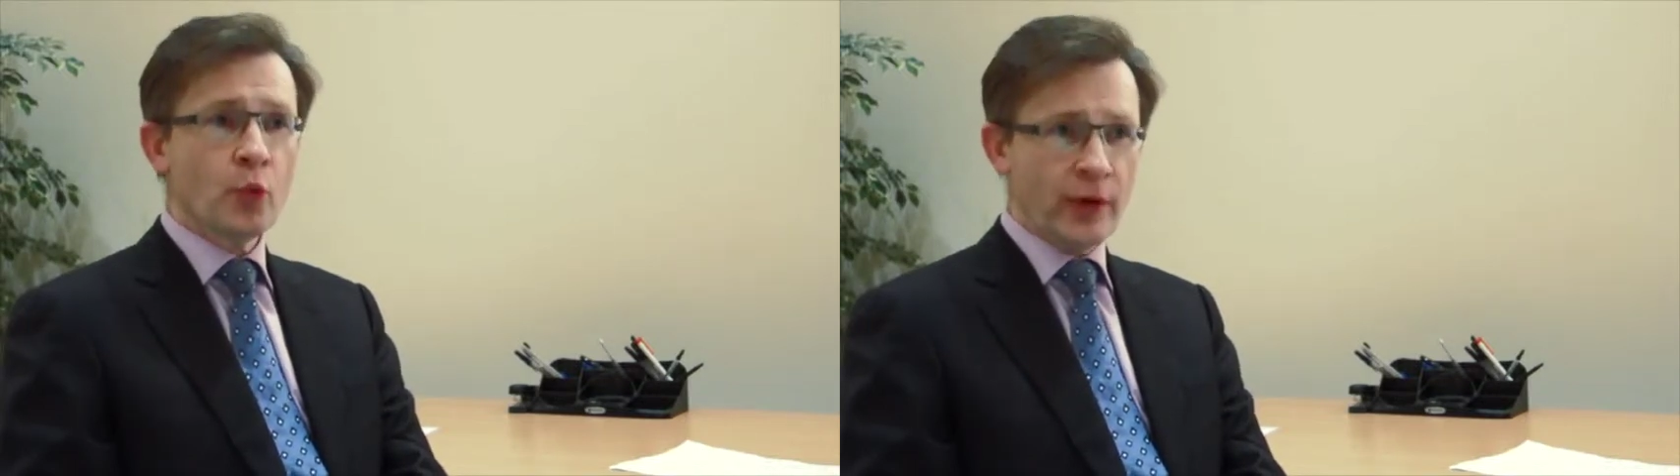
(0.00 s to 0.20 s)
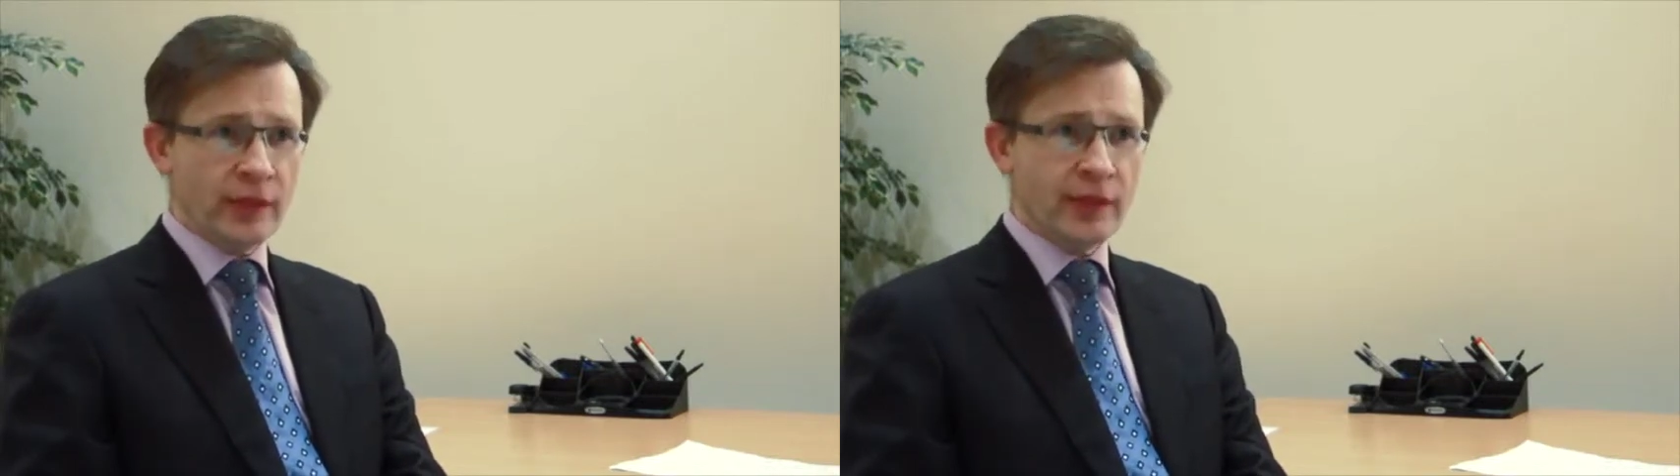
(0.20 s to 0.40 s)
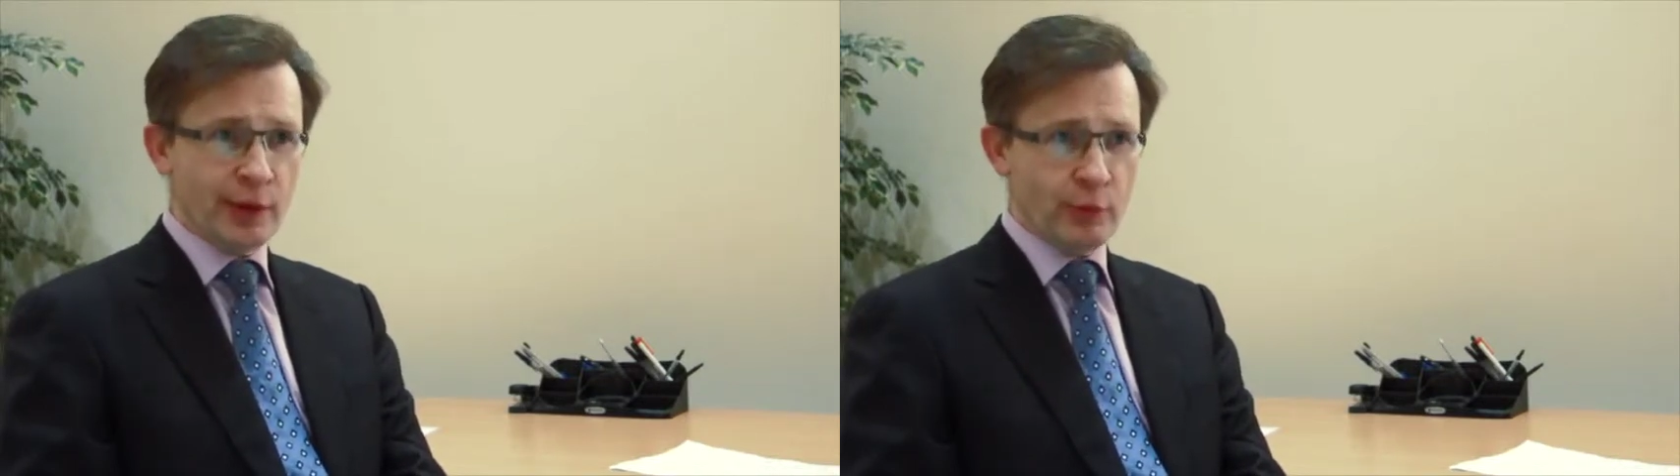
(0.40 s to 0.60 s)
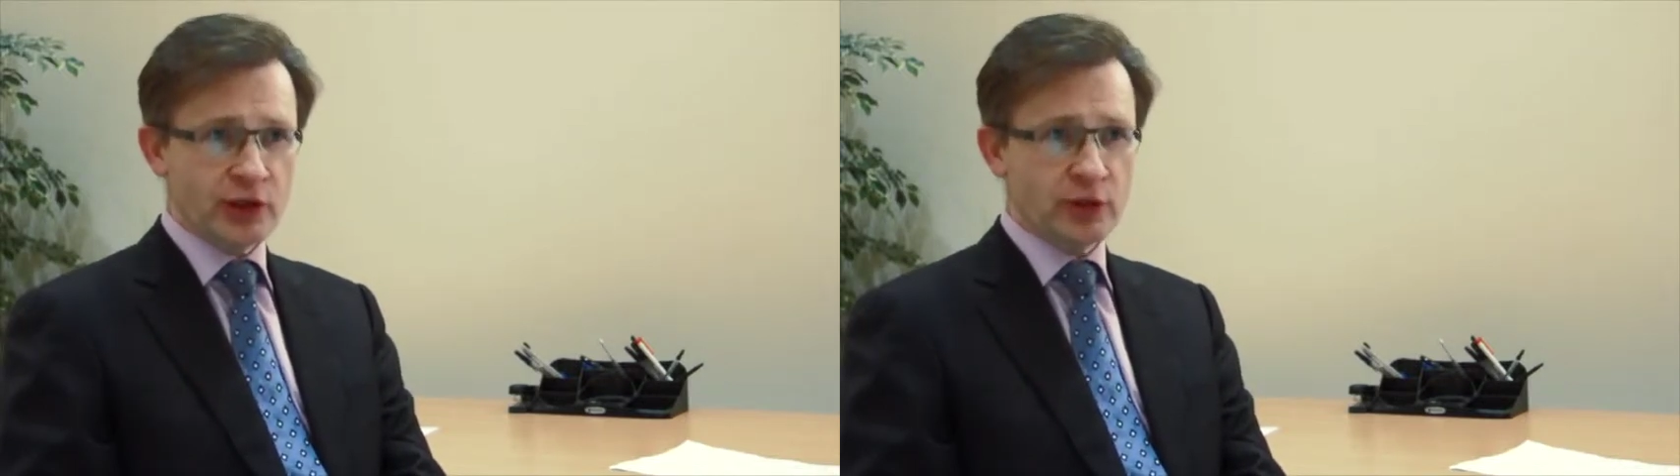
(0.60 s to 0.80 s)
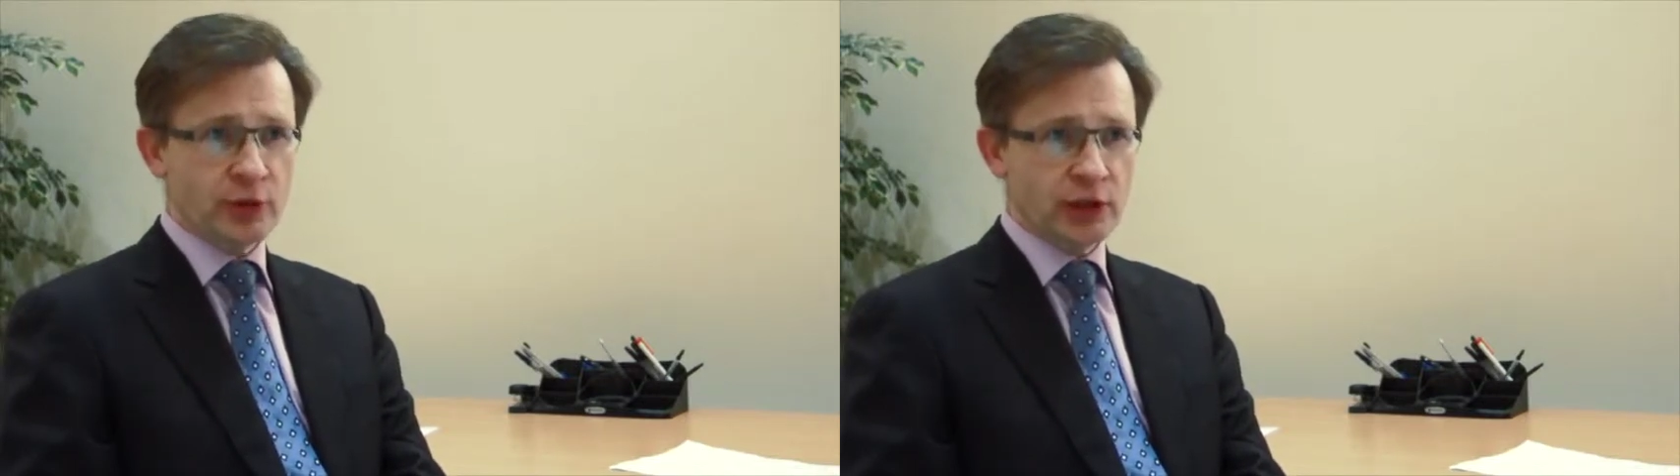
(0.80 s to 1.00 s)
whether they
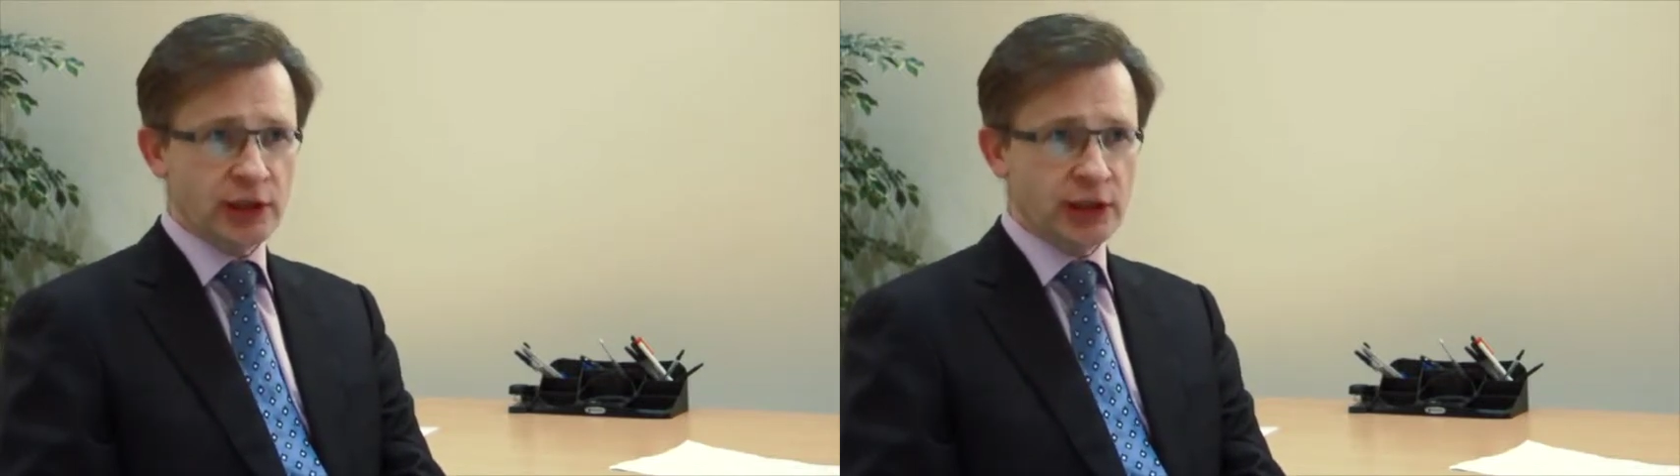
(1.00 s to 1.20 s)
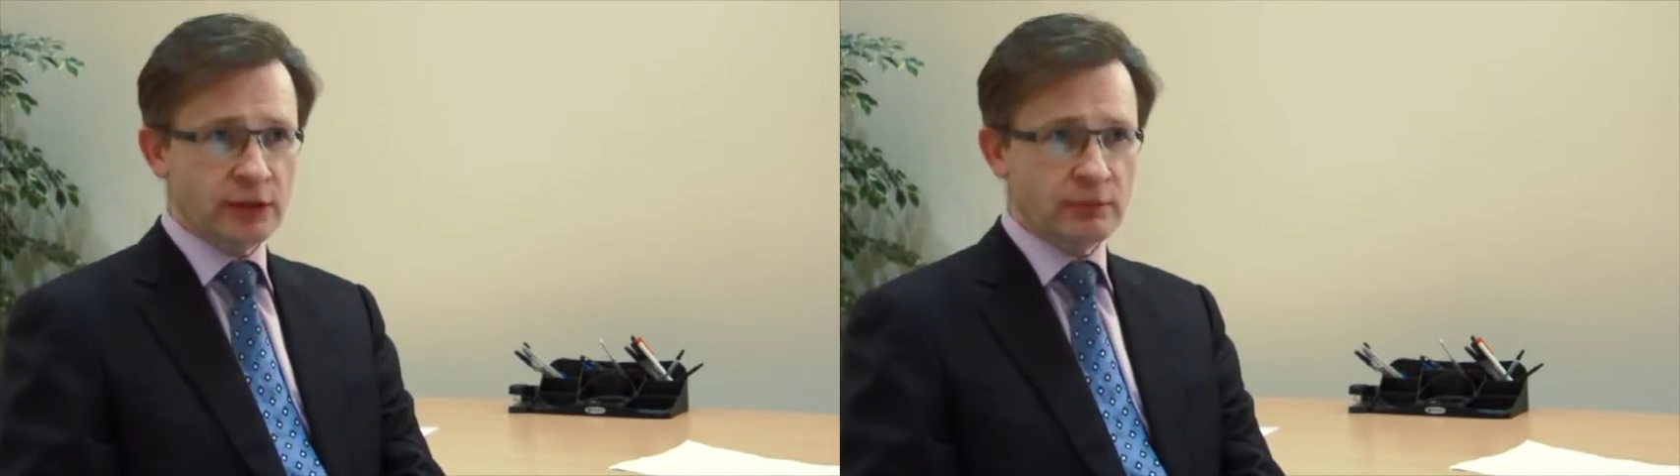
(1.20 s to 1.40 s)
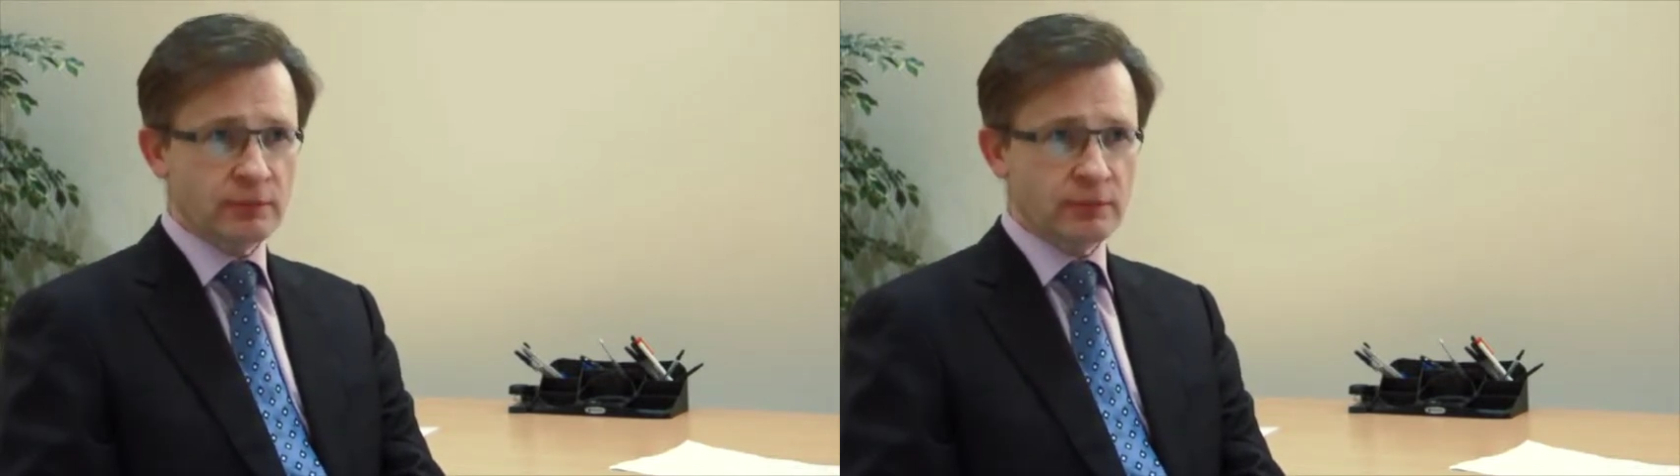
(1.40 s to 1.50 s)
wish to proceed.